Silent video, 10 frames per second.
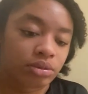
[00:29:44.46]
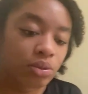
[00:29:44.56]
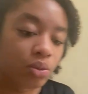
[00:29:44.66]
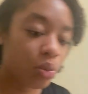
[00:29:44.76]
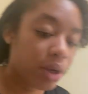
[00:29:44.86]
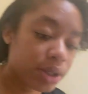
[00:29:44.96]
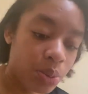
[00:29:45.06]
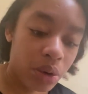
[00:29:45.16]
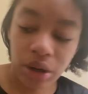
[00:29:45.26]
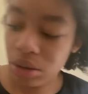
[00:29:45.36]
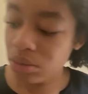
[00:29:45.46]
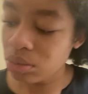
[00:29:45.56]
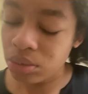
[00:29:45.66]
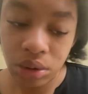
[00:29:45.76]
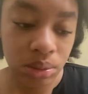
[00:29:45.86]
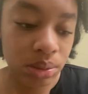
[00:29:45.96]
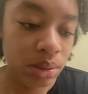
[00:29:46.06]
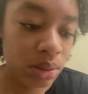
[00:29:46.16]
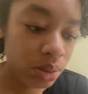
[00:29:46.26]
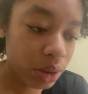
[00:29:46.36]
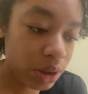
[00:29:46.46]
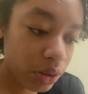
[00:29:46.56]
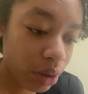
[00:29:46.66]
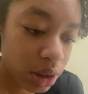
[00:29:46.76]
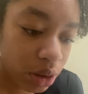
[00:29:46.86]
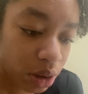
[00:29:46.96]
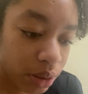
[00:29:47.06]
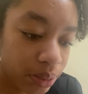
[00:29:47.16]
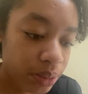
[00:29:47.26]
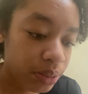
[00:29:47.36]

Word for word: what was a part. Where's the rat tail comb?